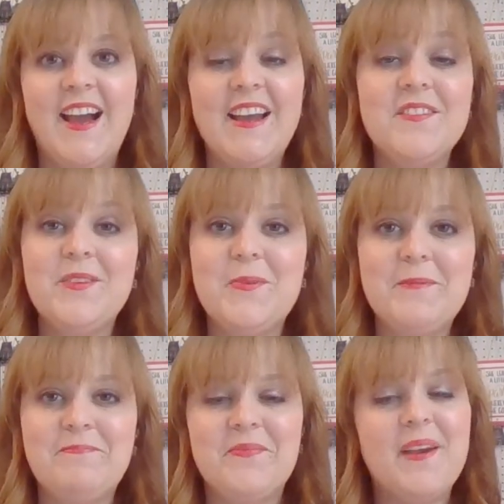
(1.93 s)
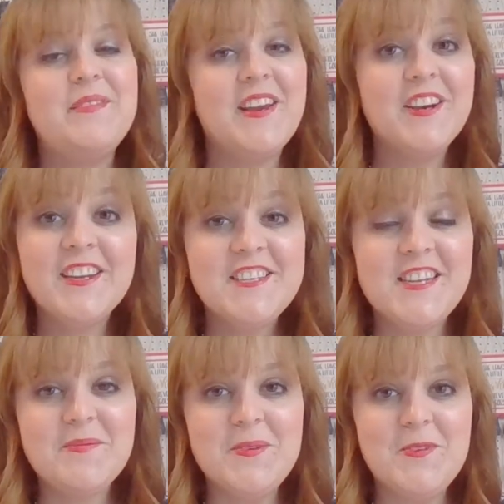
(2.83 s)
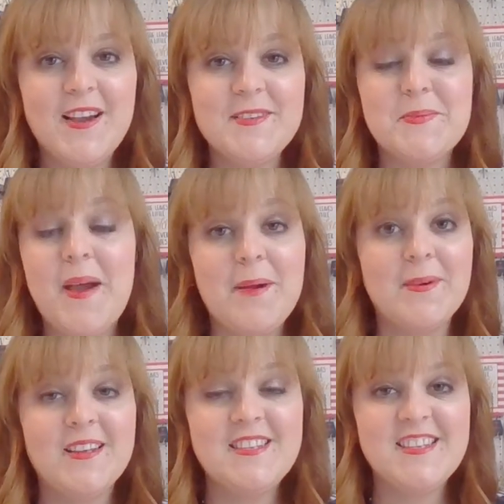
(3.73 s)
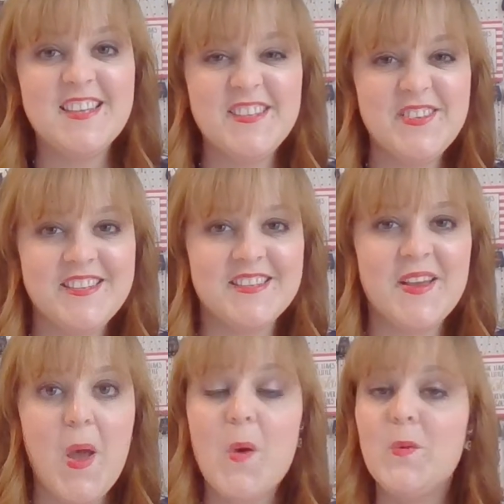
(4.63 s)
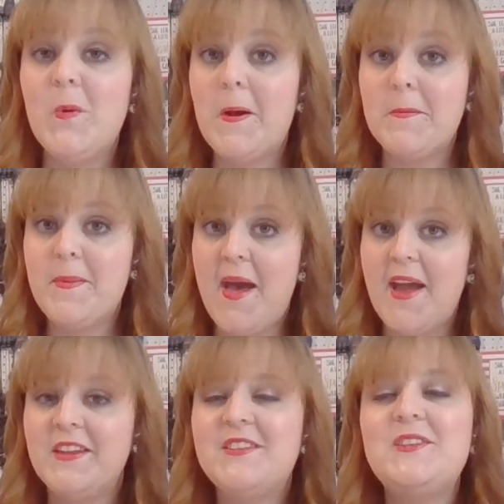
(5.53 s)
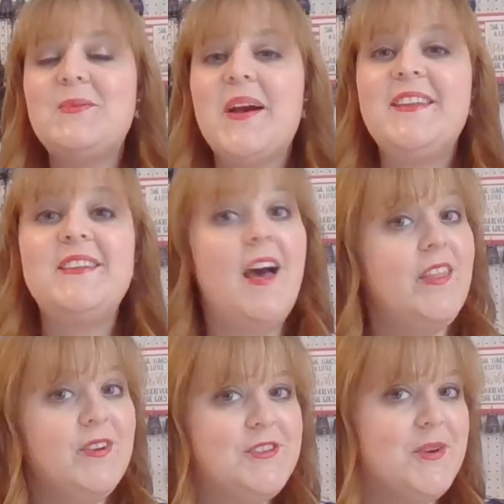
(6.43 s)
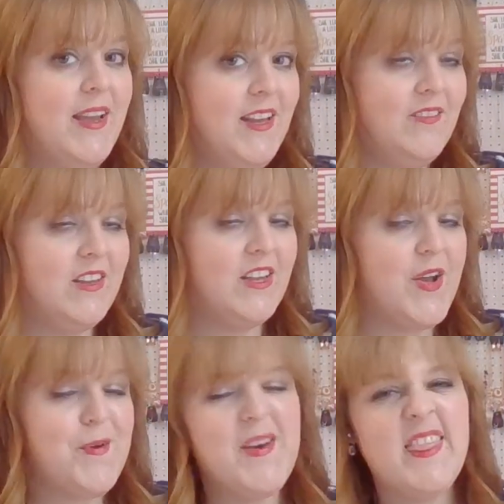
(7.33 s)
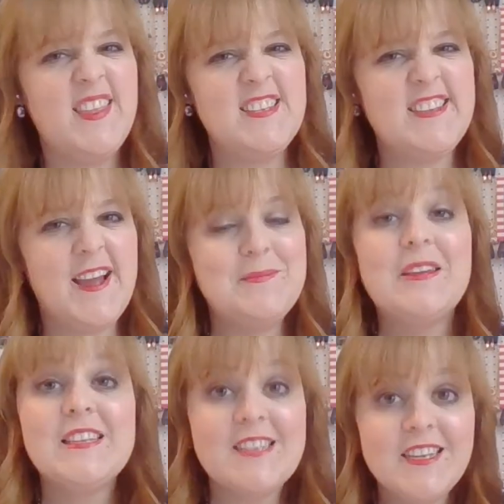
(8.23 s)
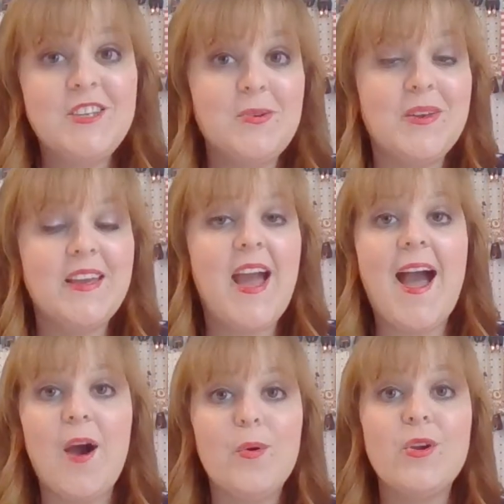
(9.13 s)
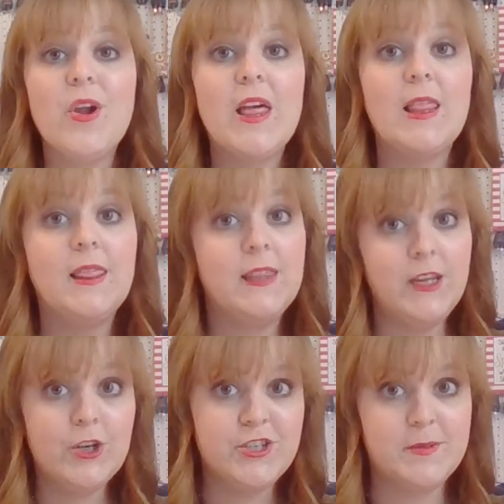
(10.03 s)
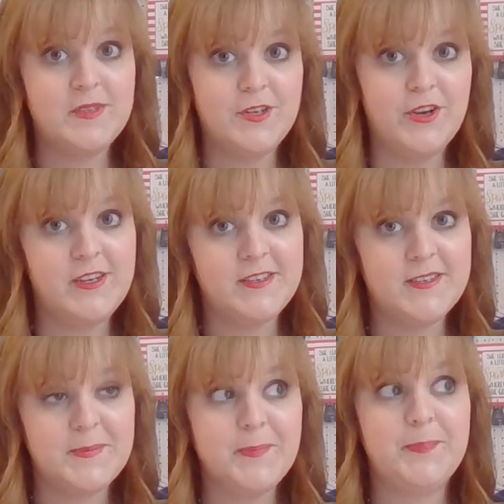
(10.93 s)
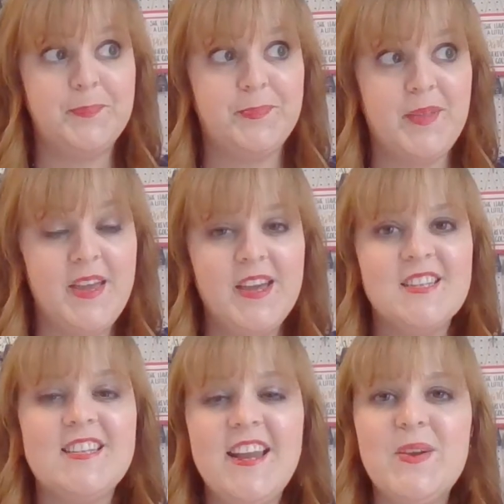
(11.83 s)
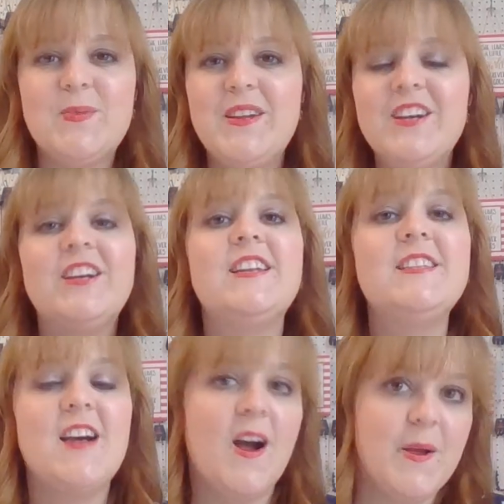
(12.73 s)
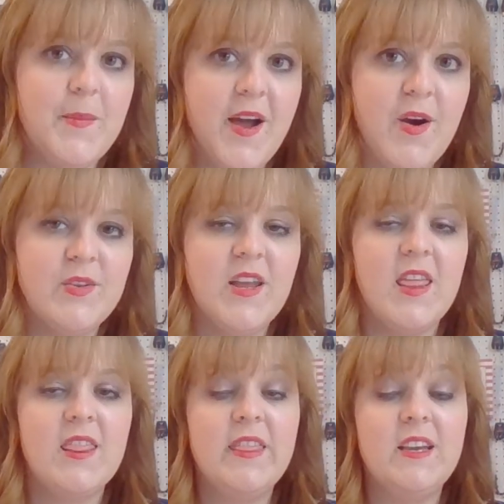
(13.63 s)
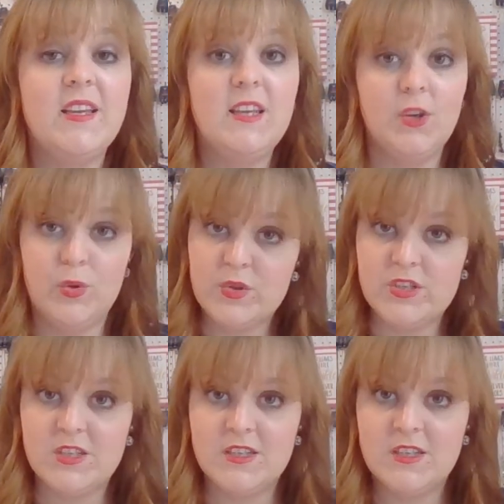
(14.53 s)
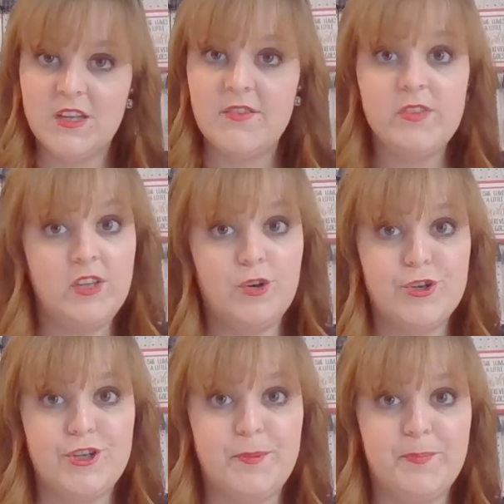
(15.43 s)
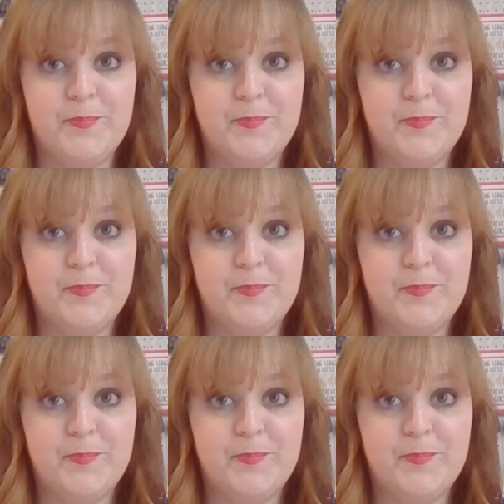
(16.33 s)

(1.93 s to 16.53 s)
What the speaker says: Hi everyone, I'm Ericka Champion Wise with Paparazzi Accessories. Welcome back to another training video, this time continuing our leadership series. Today we are going to talk about the guilt of leadership.